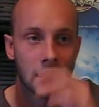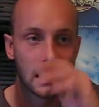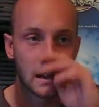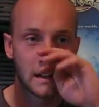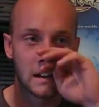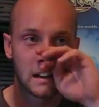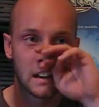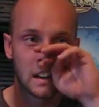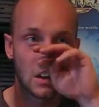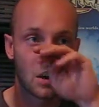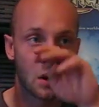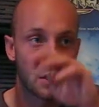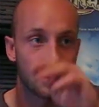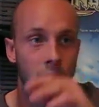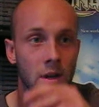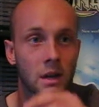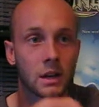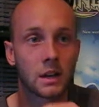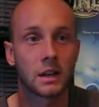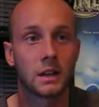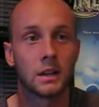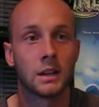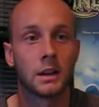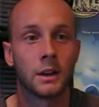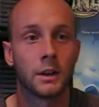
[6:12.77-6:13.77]
I'm not
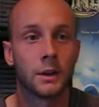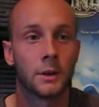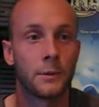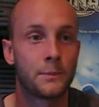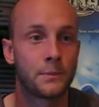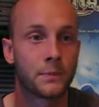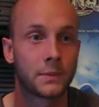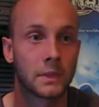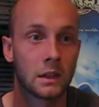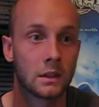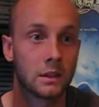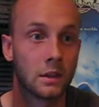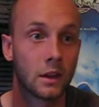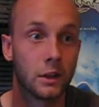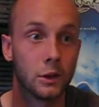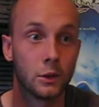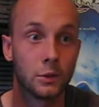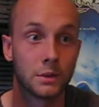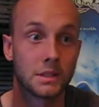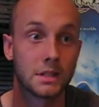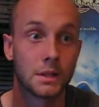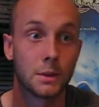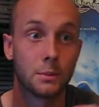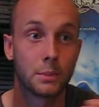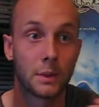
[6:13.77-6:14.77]
gonna tell you
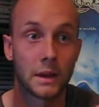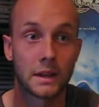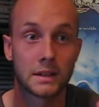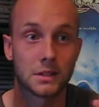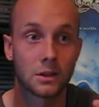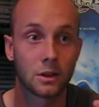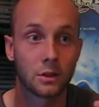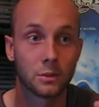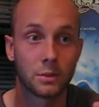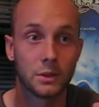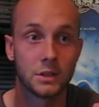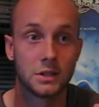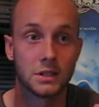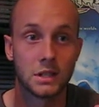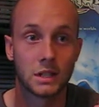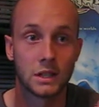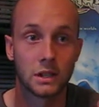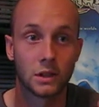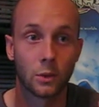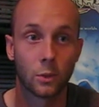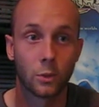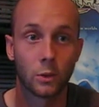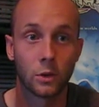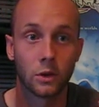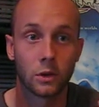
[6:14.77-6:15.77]
it's the best RPG in
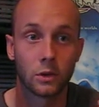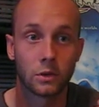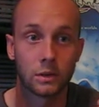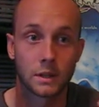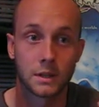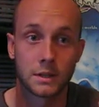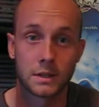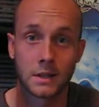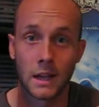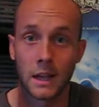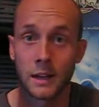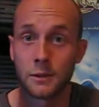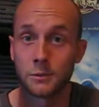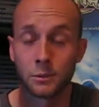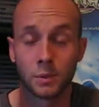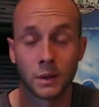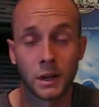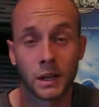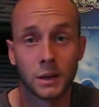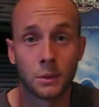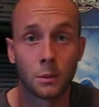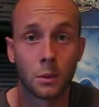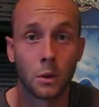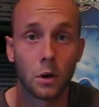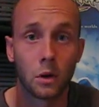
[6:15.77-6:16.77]
the world because I haven't
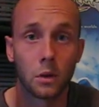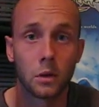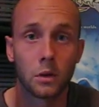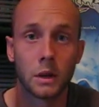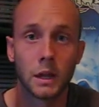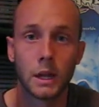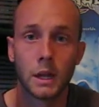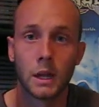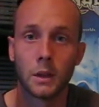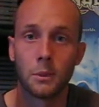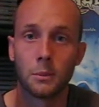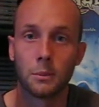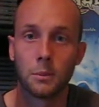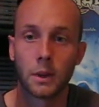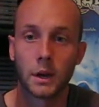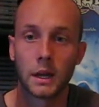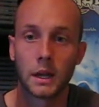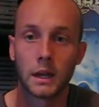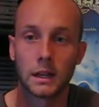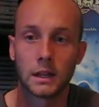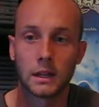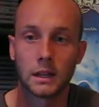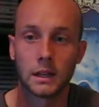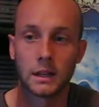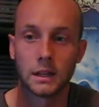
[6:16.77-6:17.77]
played them all,
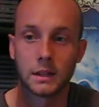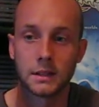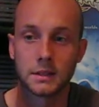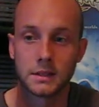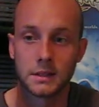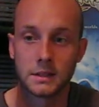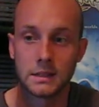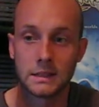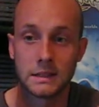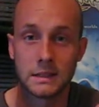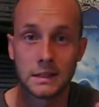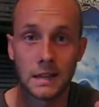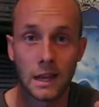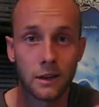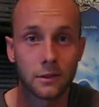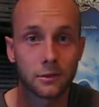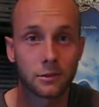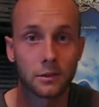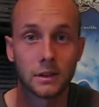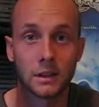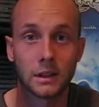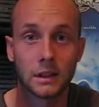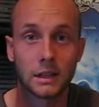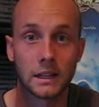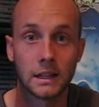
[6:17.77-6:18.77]
but it's
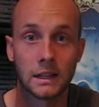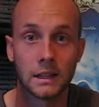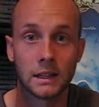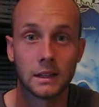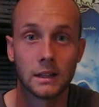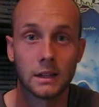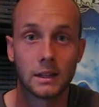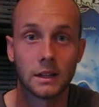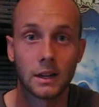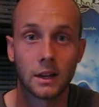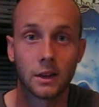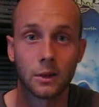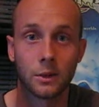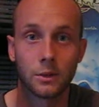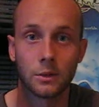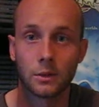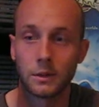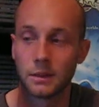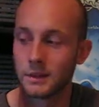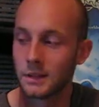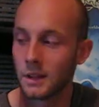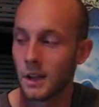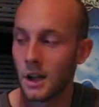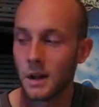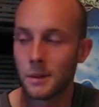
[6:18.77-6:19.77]
definitely,
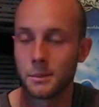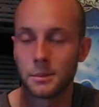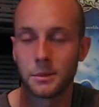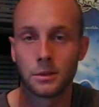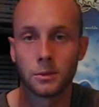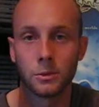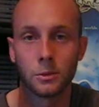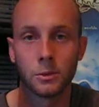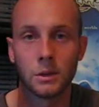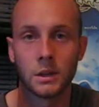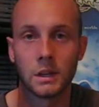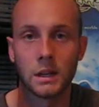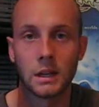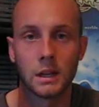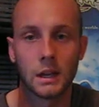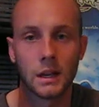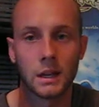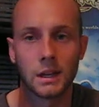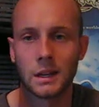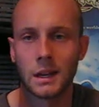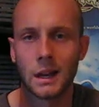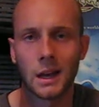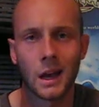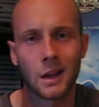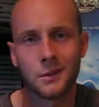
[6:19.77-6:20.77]
top 3,
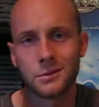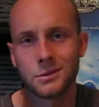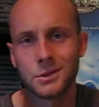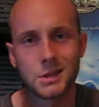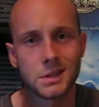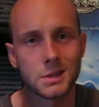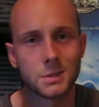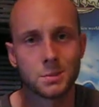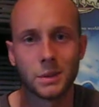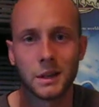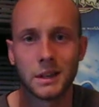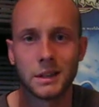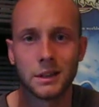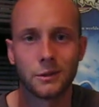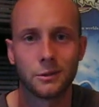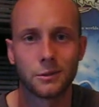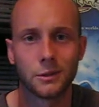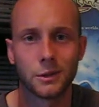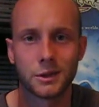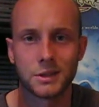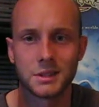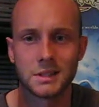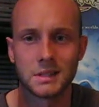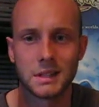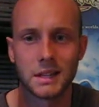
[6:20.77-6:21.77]
and I've just played the
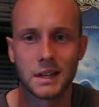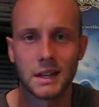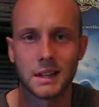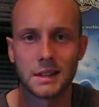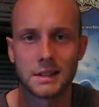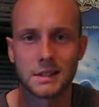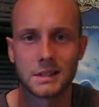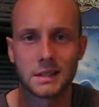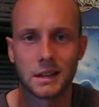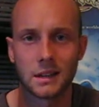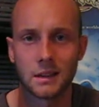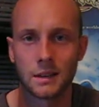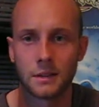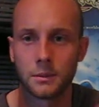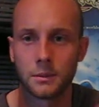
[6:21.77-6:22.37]
first disc.